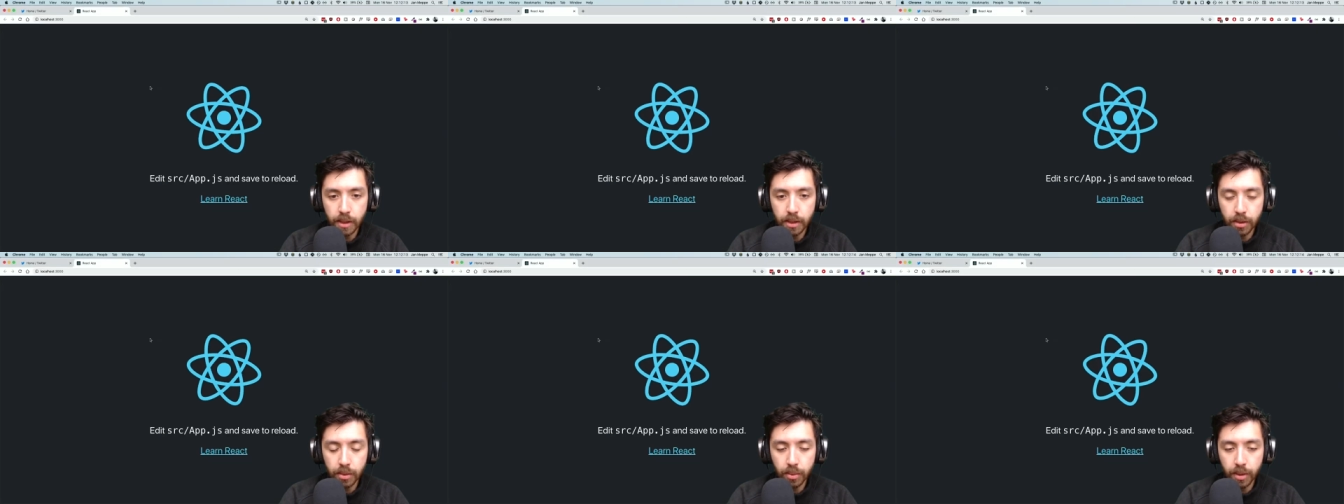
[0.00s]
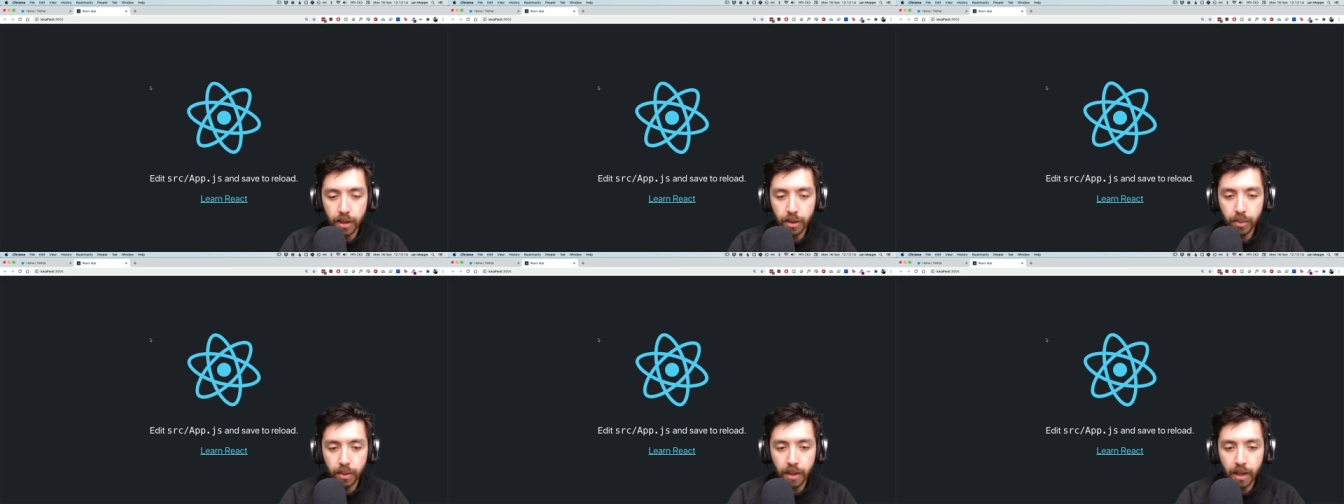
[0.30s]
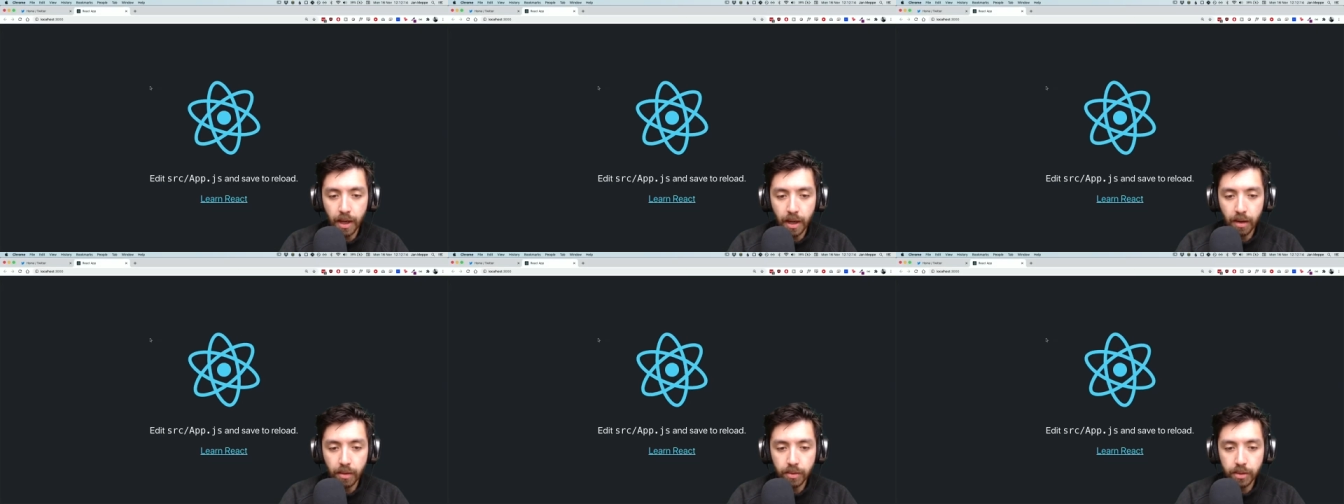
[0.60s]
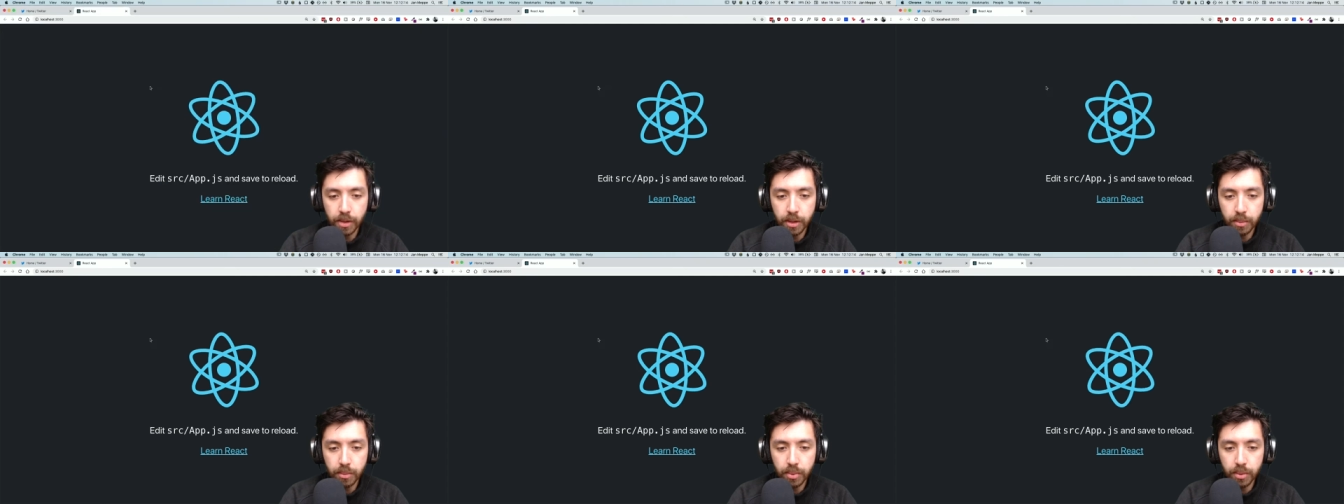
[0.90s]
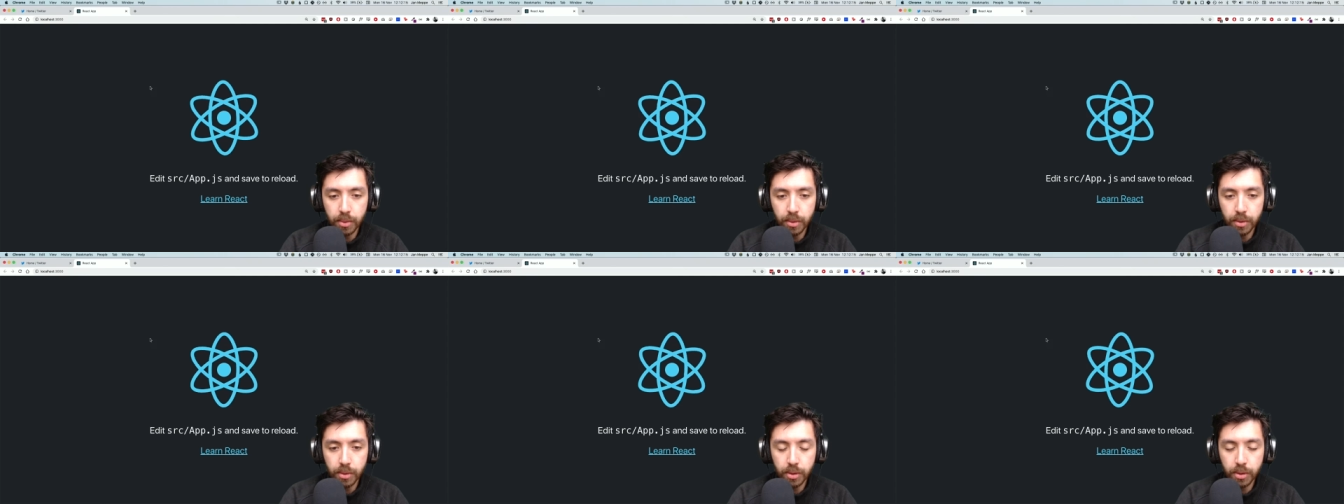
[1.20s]
So here we have
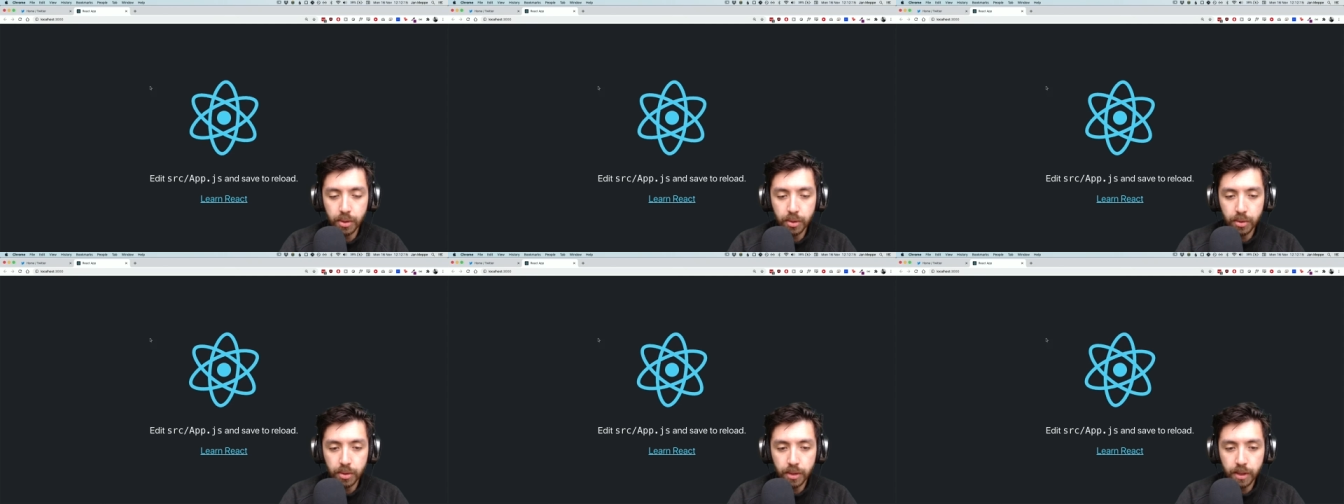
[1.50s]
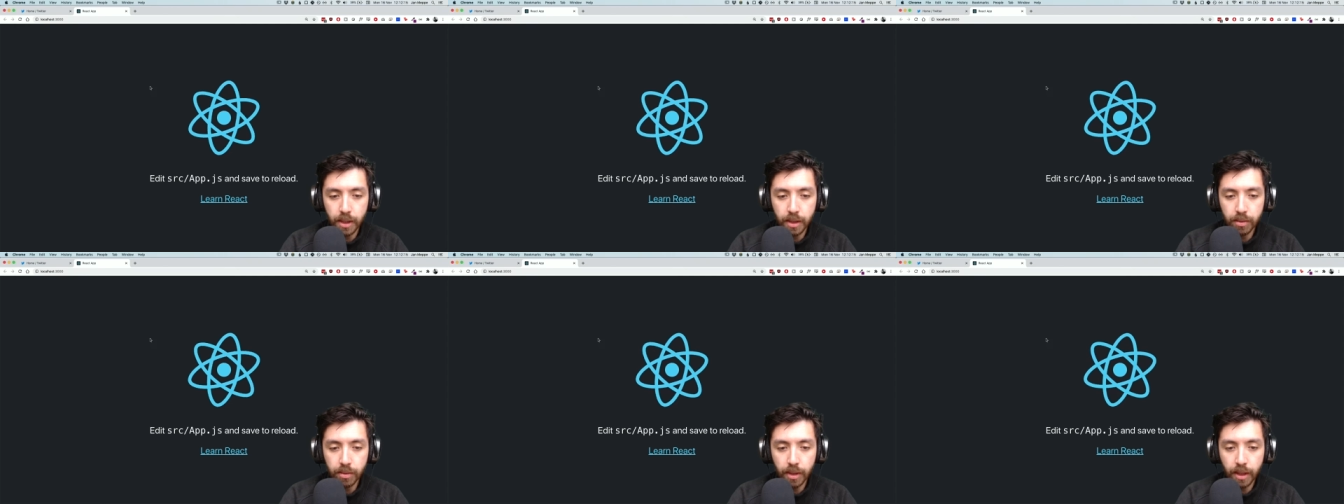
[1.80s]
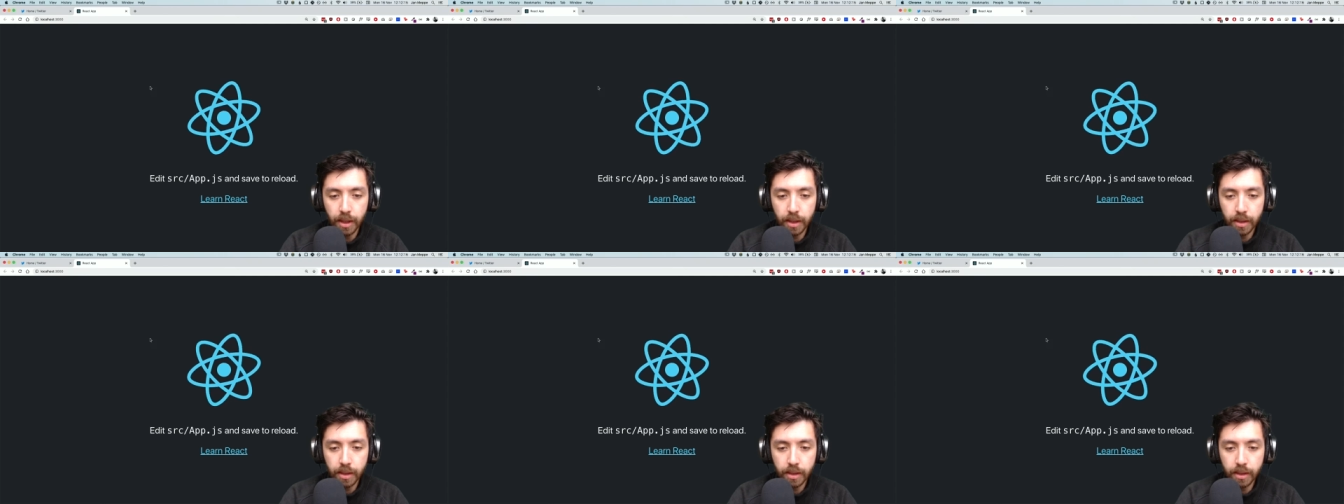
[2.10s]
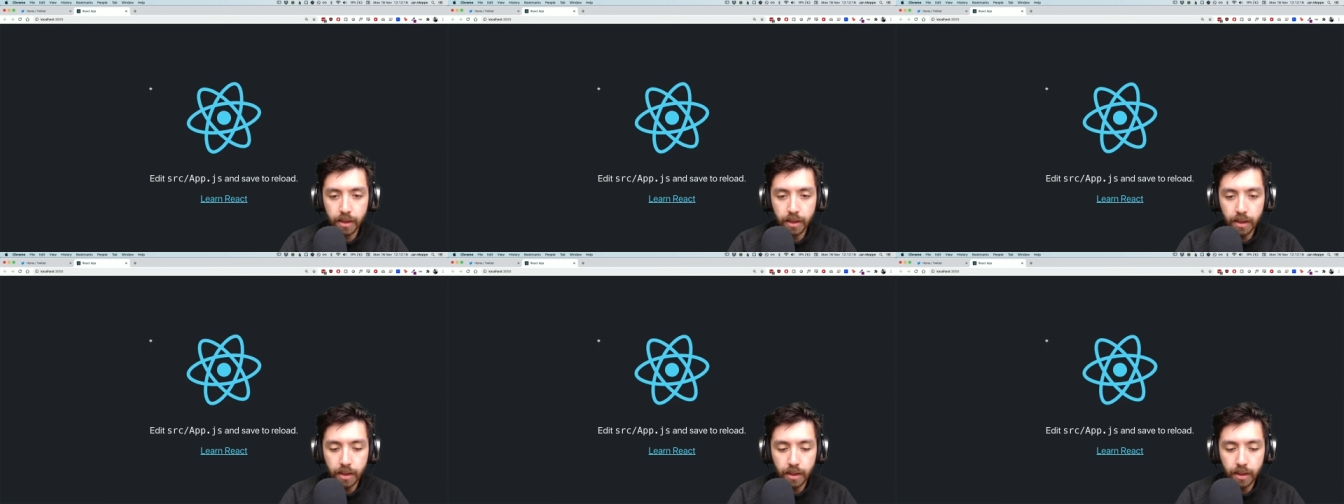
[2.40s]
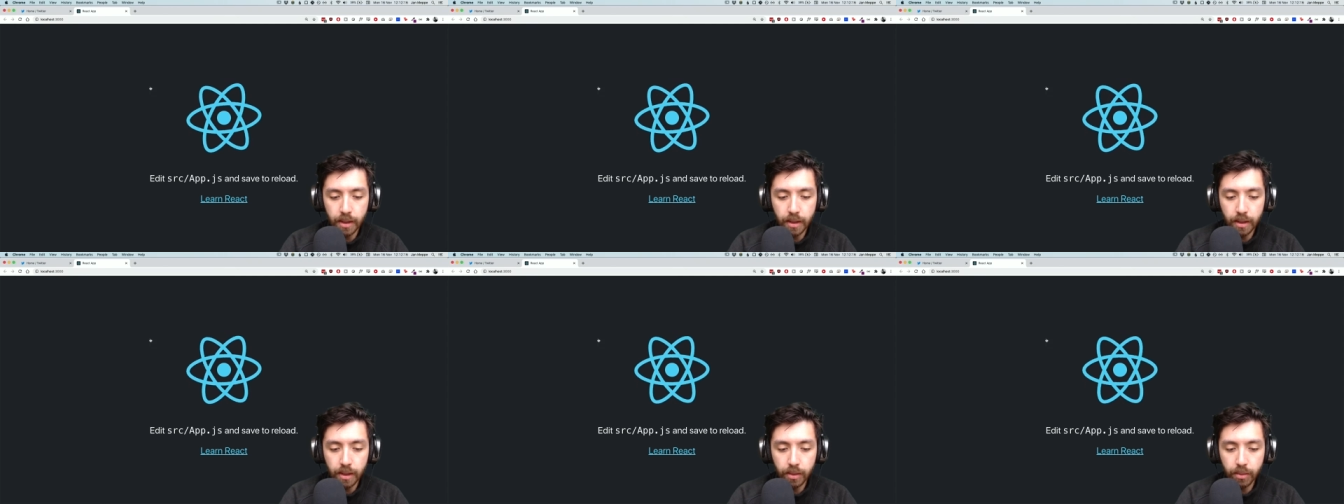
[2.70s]
simple source.react,
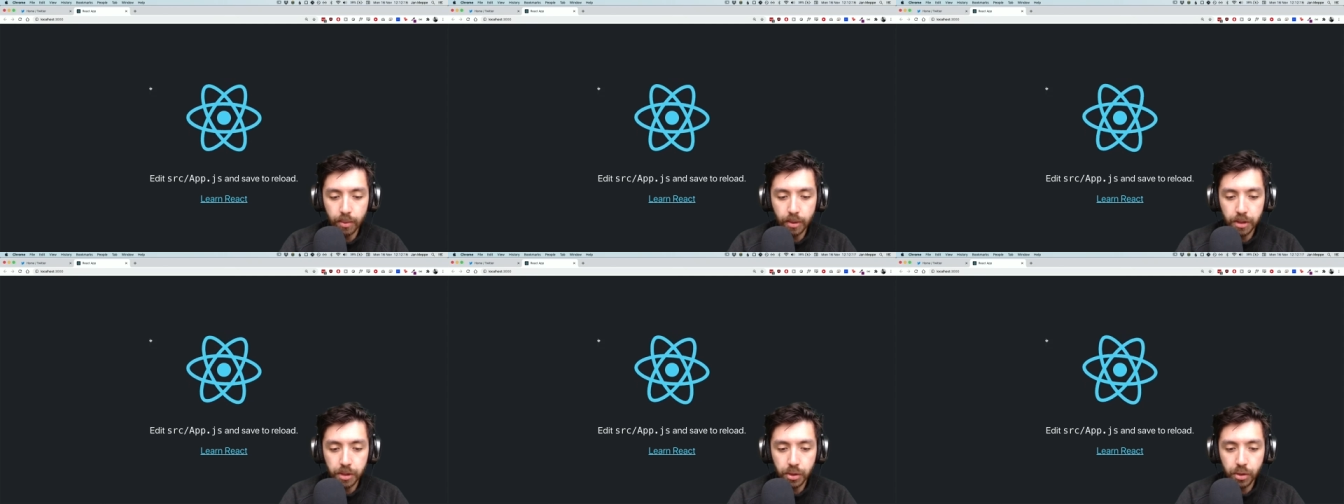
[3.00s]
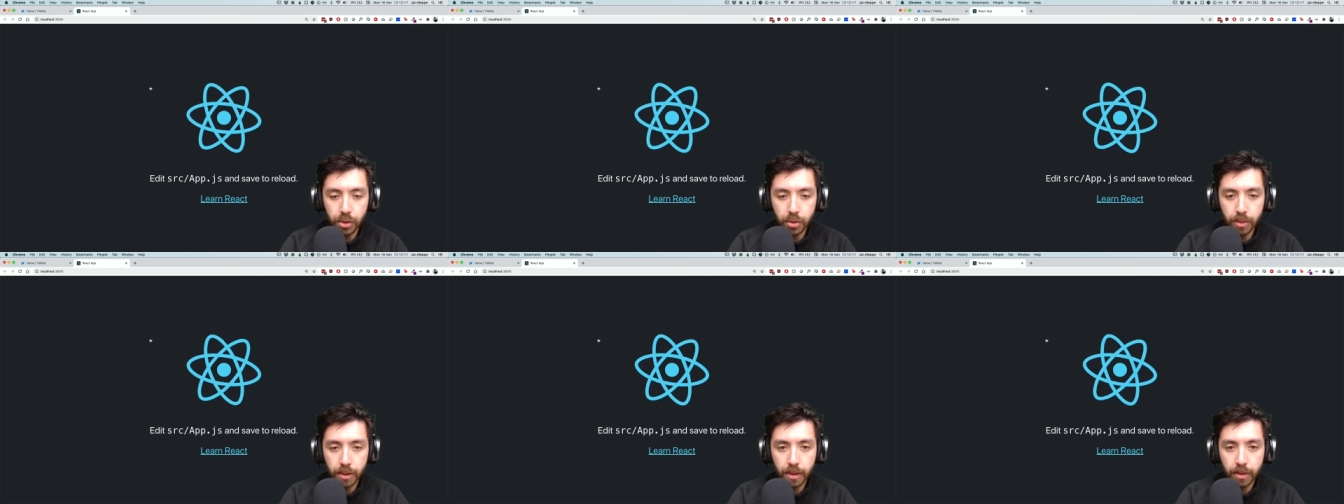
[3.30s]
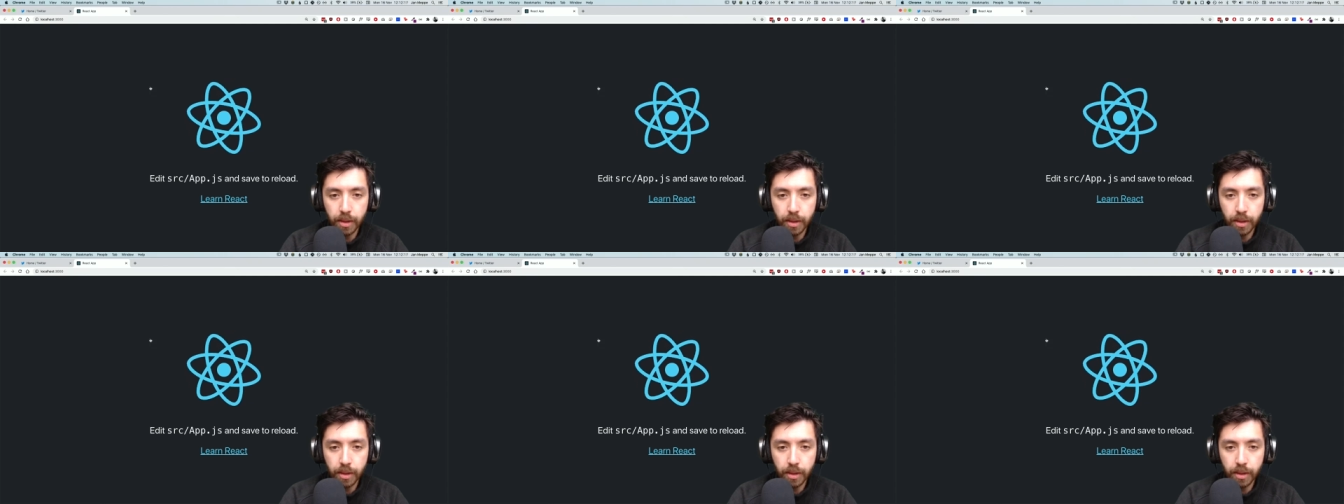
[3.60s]
uh, which is showing.